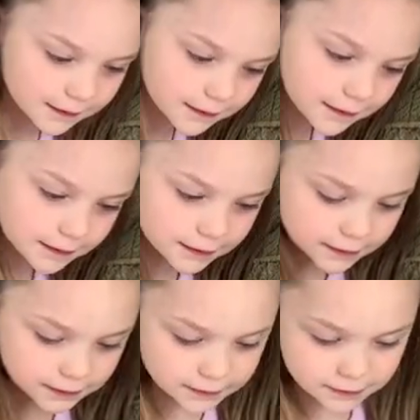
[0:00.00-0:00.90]

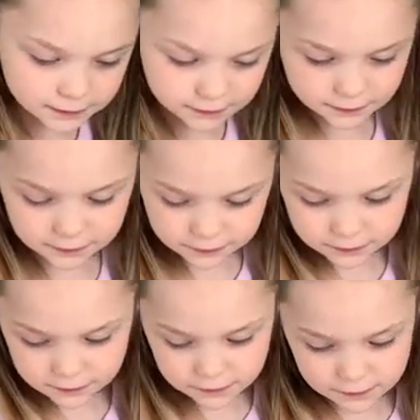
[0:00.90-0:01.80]
aunts, or
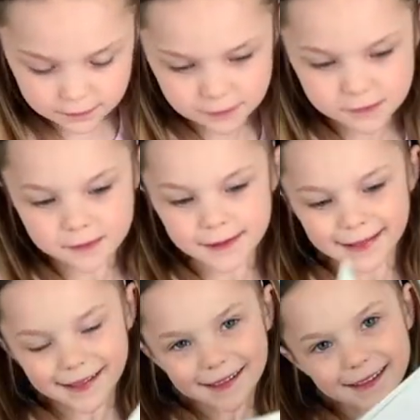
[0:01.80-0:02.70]
another trusted
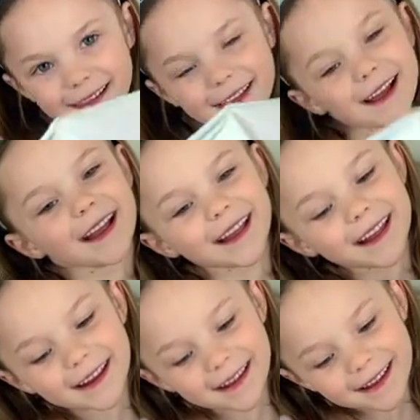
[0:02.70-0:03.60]
adult,
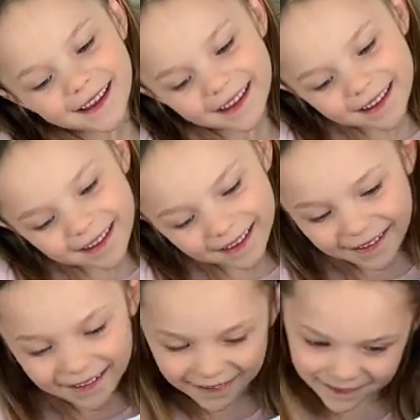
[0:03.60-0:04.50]
and the girls
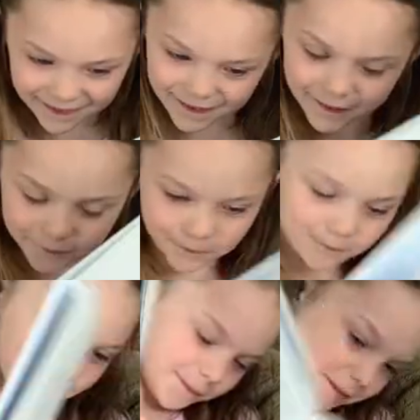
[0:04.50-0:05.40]
can read to
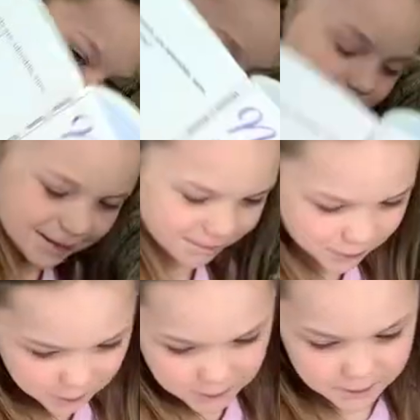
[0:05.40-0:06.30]
them
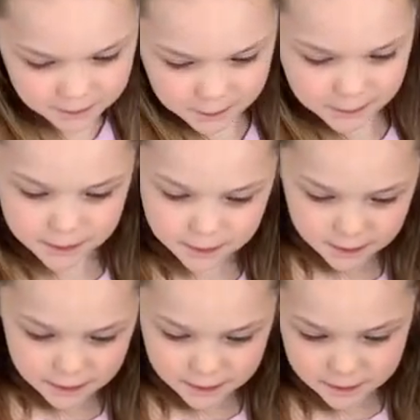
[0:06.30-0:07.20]
for their
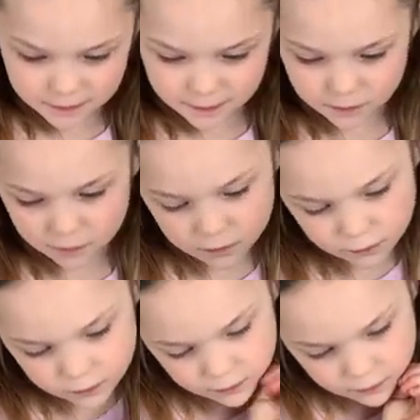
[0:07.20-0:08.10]
independent
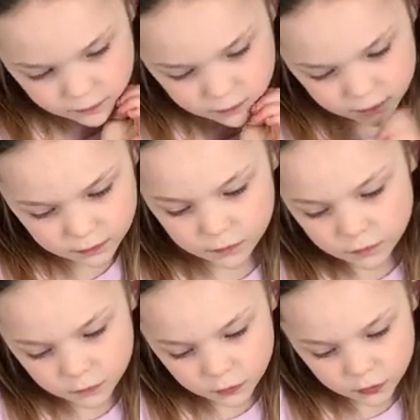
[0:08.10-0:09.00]
reading.
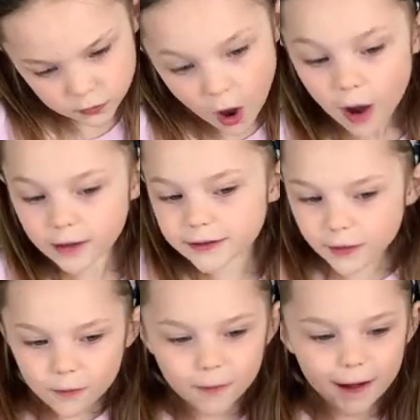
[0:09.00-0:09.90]
And it gets a great way
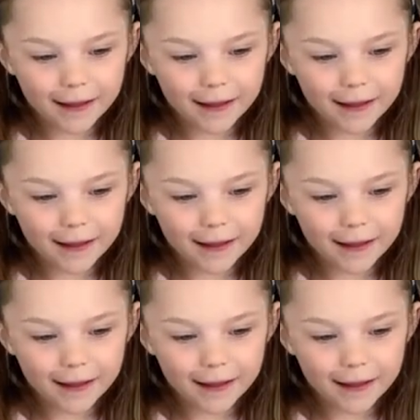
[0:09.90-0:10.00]
for them to